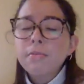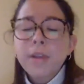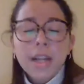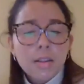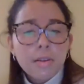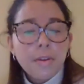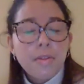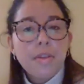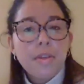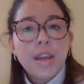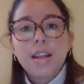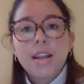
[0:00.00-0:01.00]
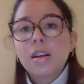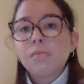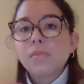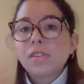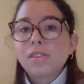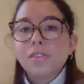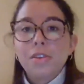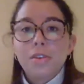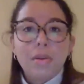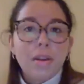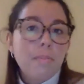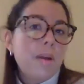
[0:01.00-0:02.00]
regular thing. It comes,
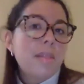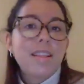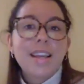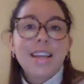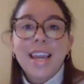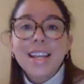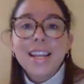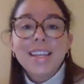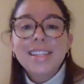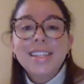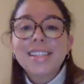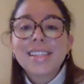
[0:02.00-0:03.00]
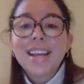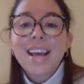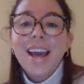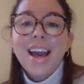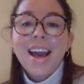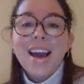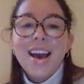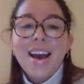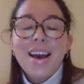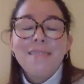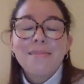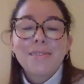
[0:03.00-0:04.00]
on a monthly cadence.
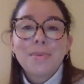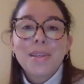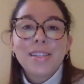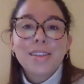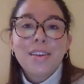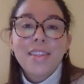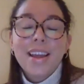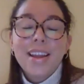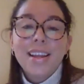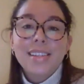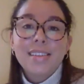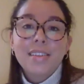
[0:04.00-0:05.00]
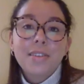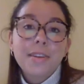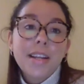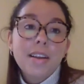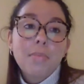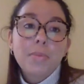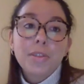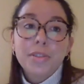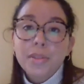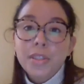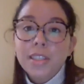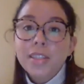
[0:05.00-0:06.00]
So we saw that as a great
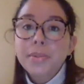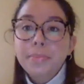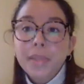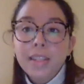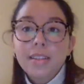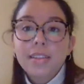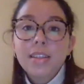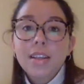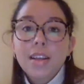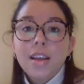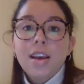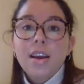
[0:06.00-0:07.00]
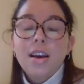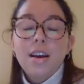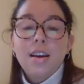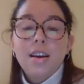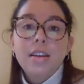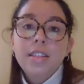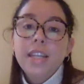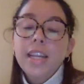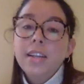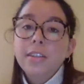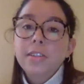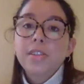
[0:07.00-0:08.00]
opportunity to build a
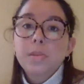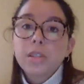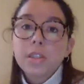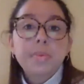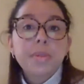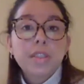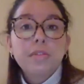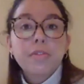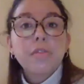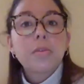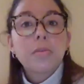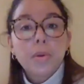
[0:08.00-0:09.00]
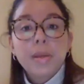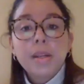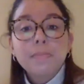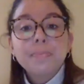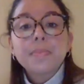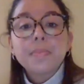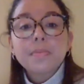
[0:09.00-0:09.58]
tailored subscription for women.